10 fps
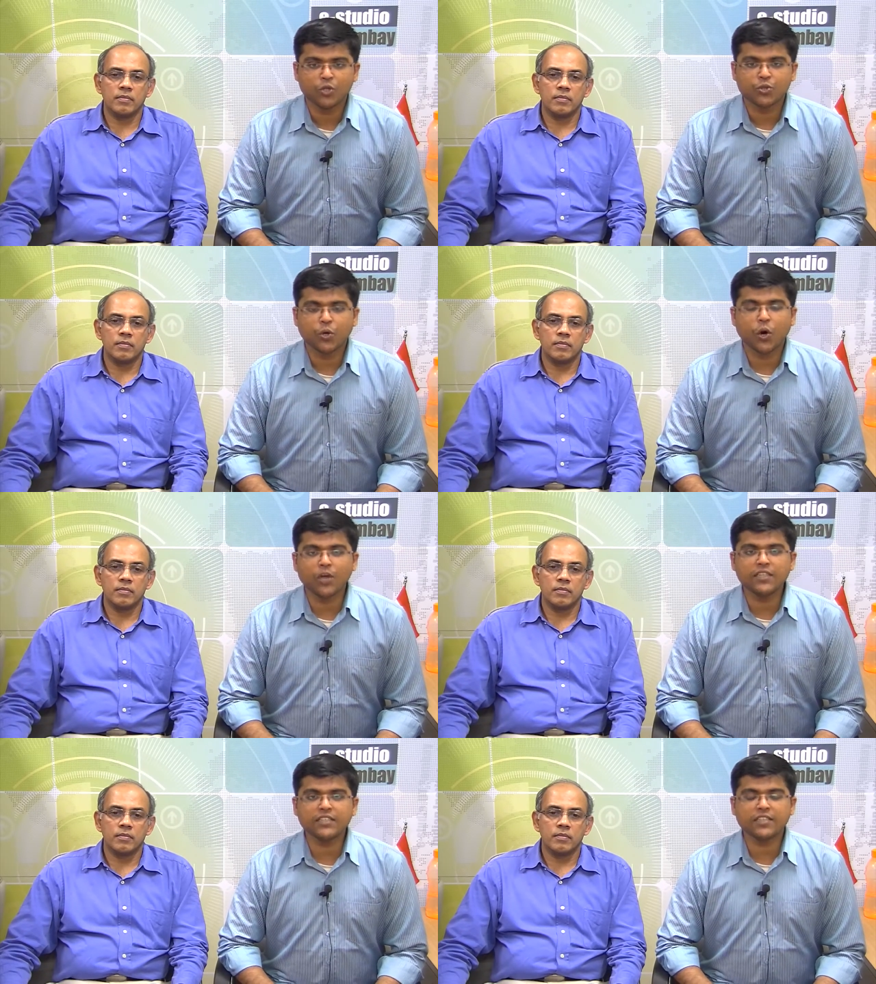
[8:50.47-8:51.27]
Speaker 1: So
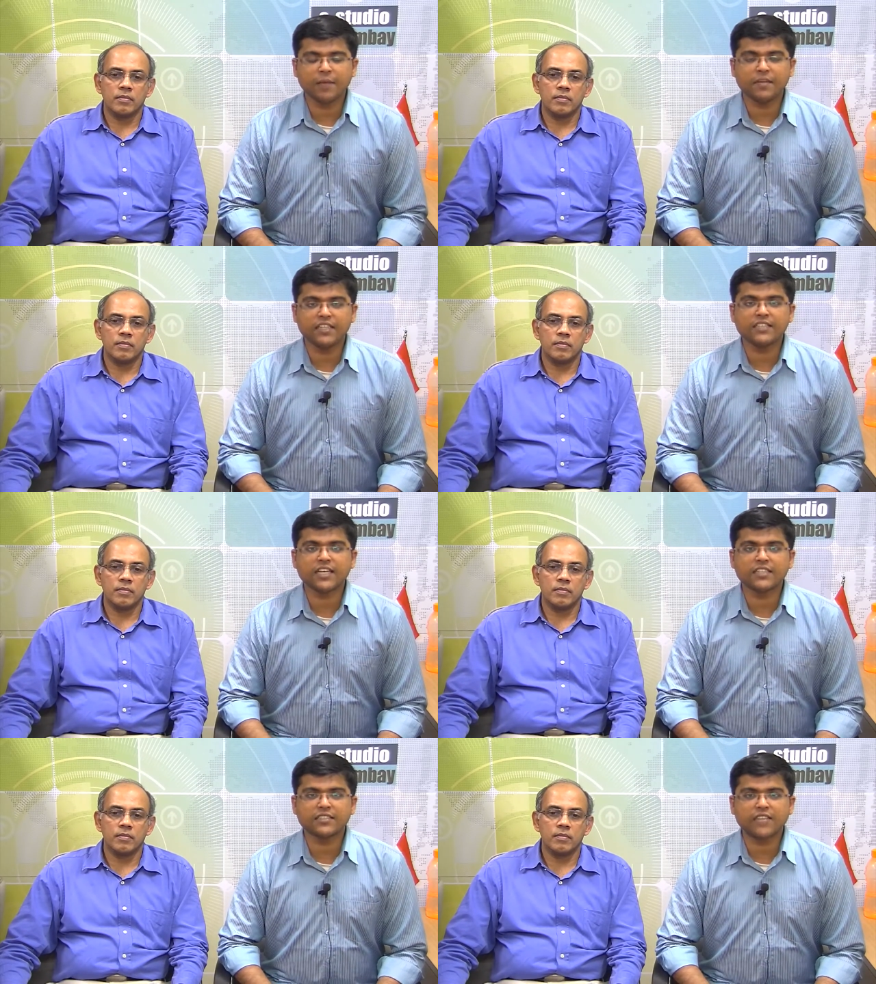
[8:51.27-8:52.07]
all these I mean these
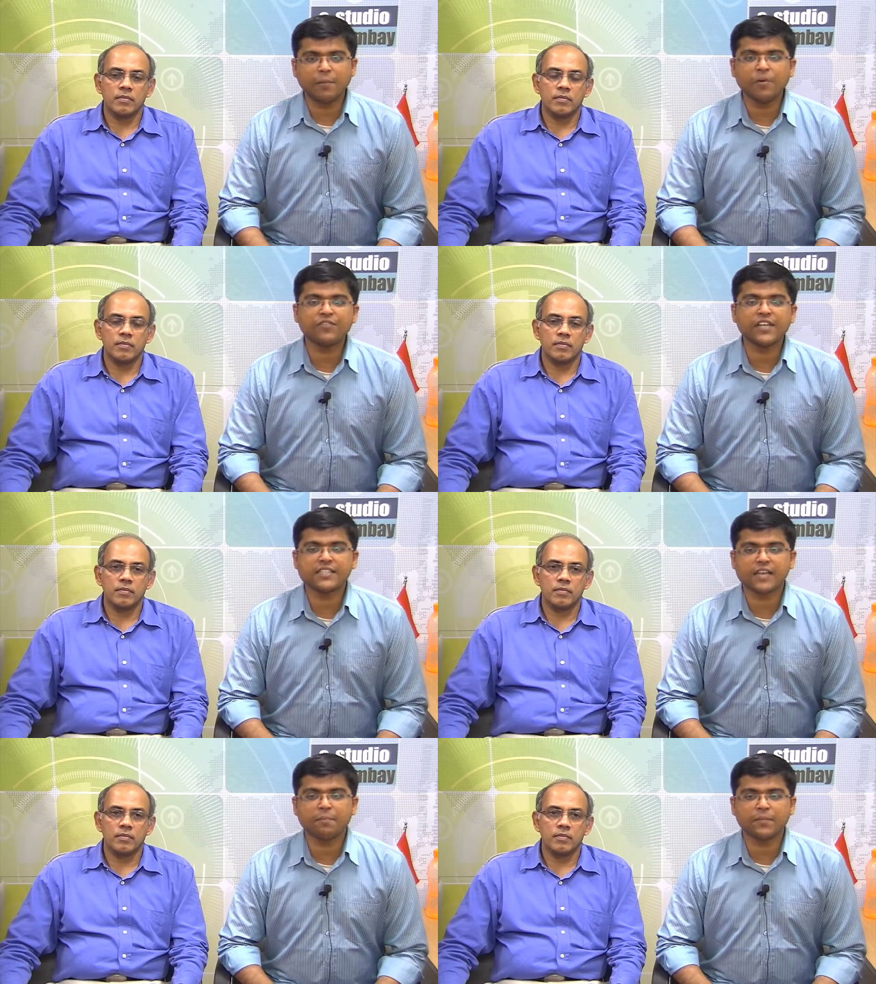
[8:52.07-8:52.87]
are some of the
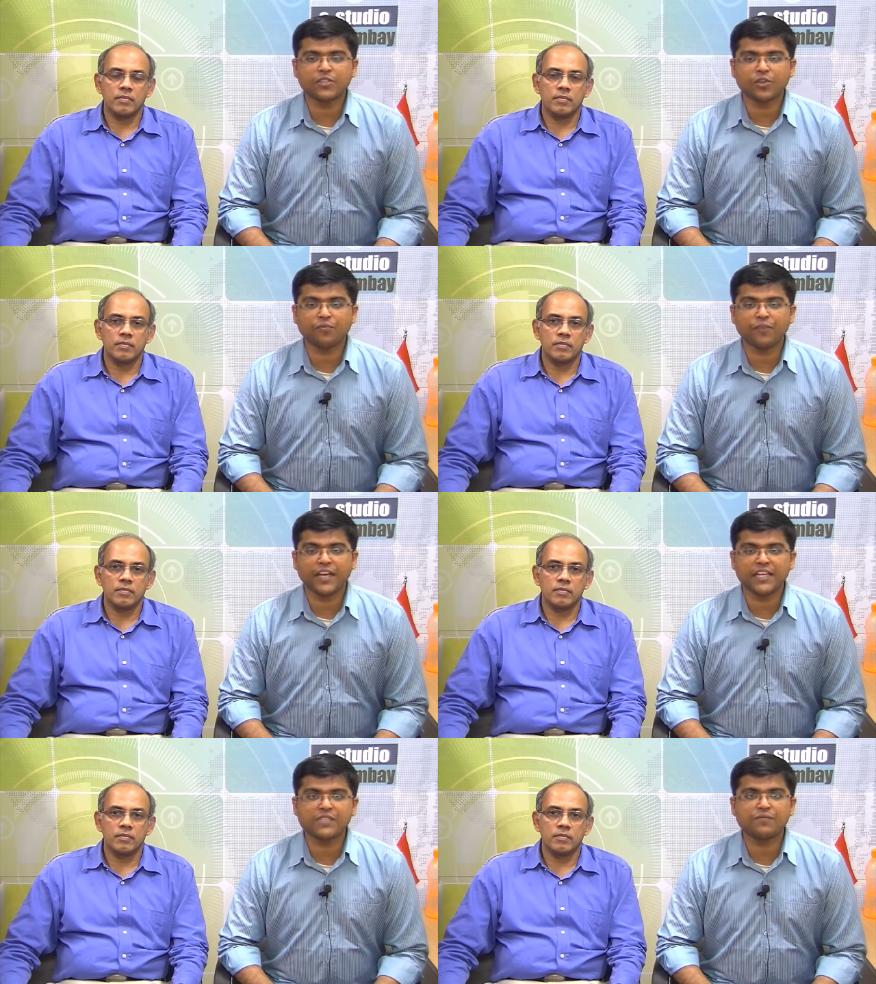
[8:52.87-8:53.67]
examples of
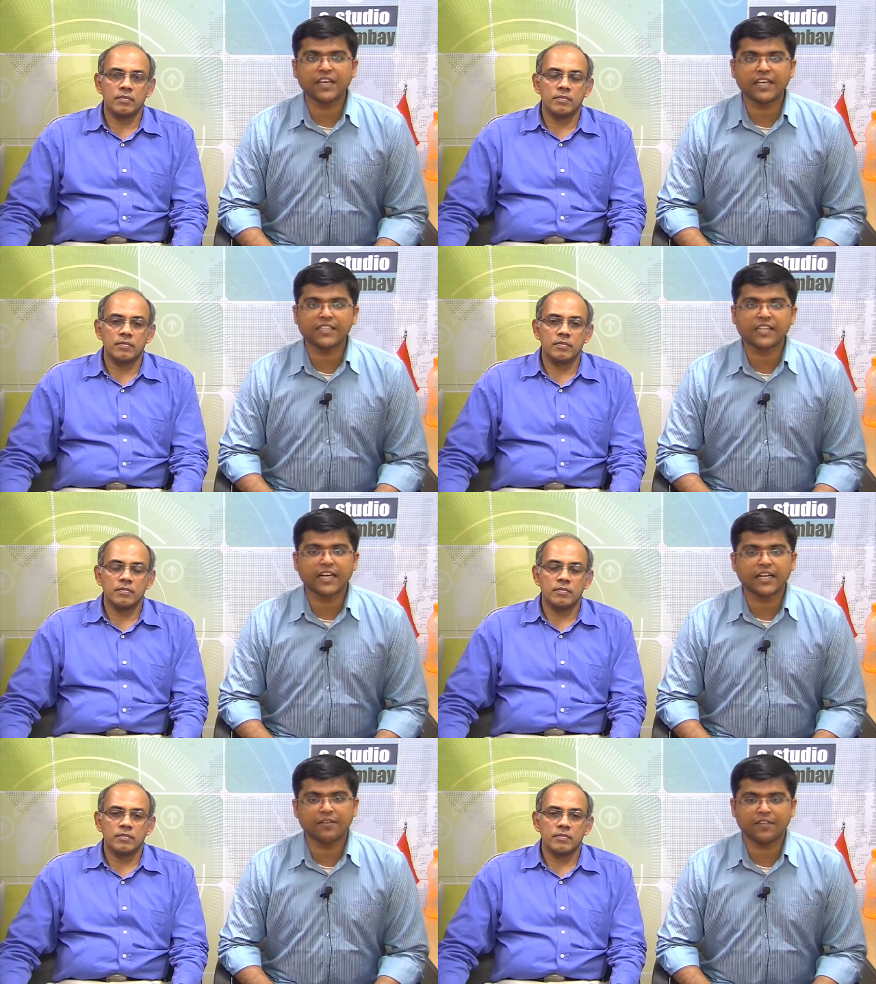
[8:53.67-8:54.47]
various wikis
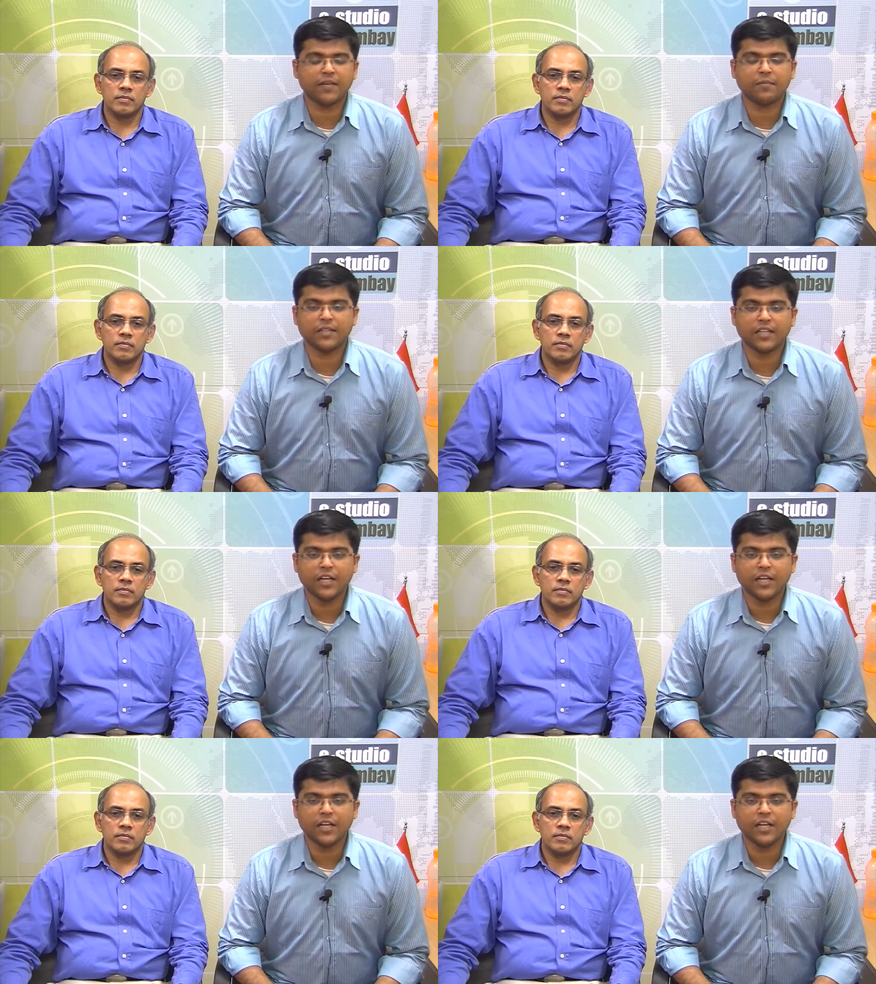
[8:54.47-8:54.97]
that are available.